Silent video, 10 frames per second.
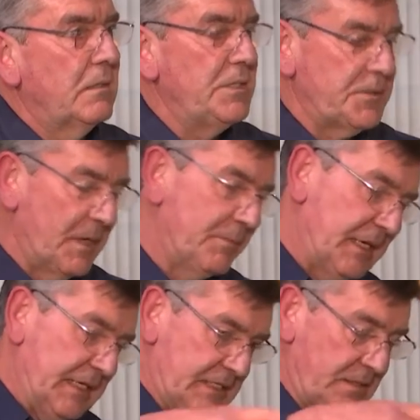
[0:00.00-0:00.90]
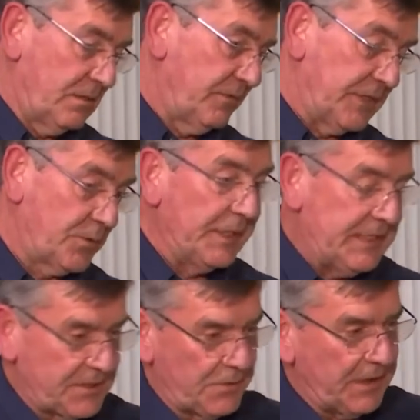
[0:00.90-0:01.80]
Each member gets sort of a
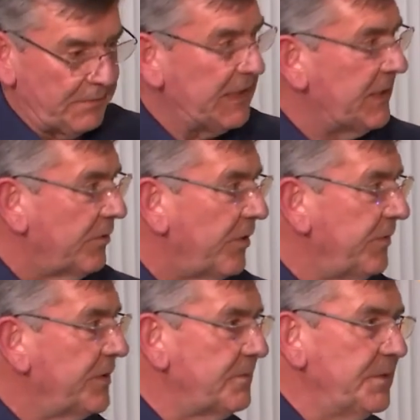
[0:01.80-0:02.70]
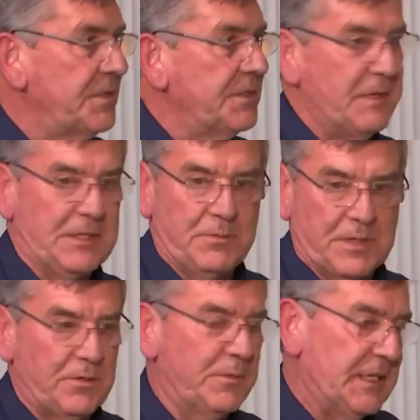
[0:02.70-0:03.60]
20 square metre office, which is meant to
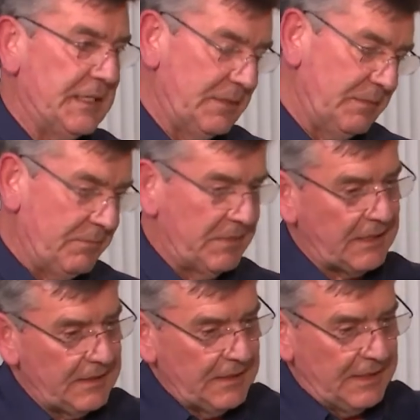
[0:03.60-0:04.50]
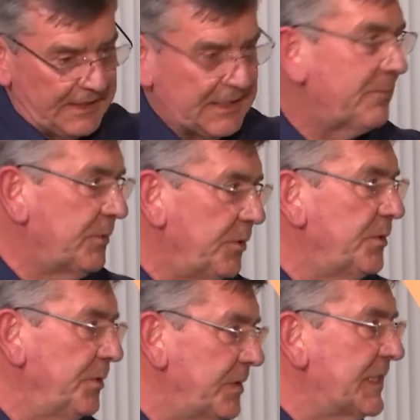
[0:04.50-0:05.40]
accommodate the member, and up to
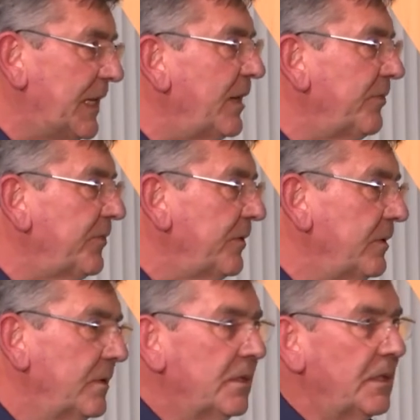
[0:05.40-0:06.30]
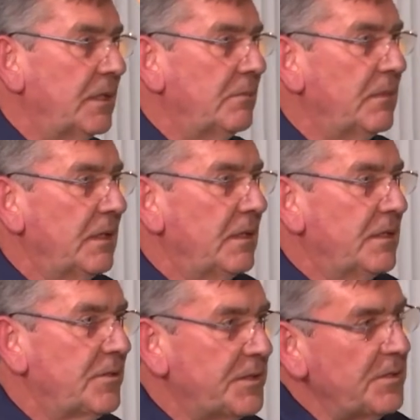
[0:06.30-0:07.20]
2 staff.
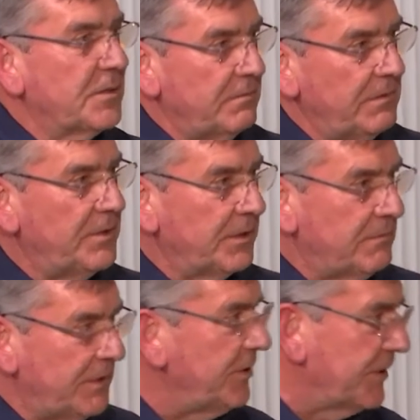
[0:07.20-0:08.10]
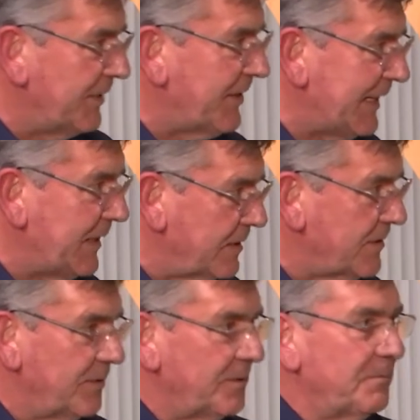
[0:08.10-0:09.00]
So it's not, you don't have acres
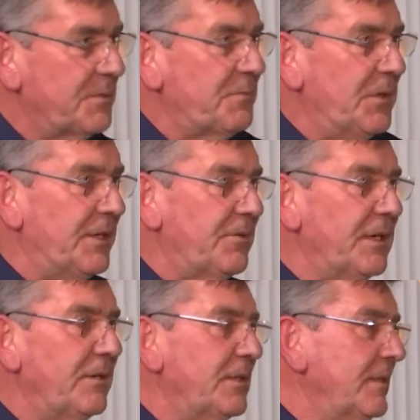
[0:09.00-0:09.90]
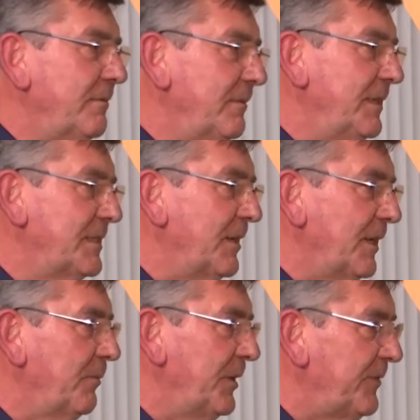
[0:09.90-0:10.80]
to spread around, and it's a
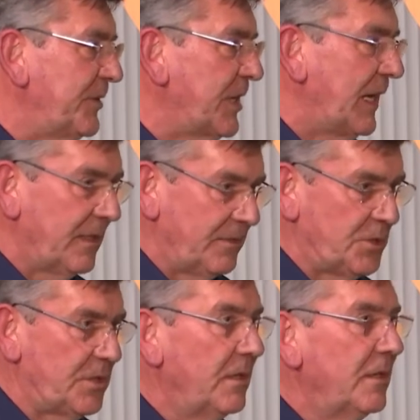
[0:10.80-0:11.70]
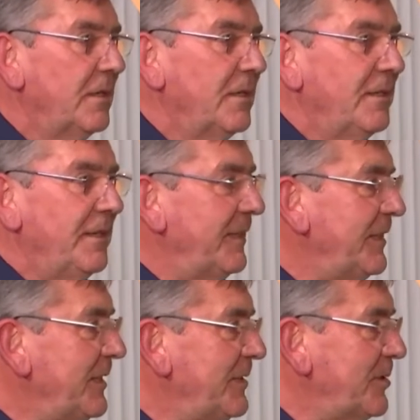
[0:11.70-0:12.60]
little bit of a challenge in
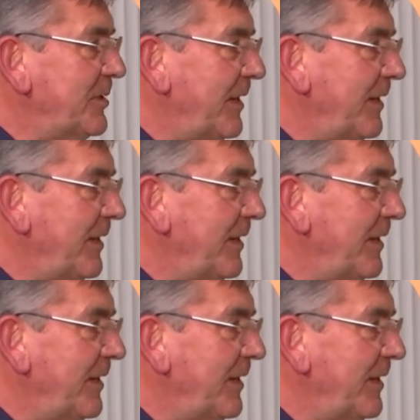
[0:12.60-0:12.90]
these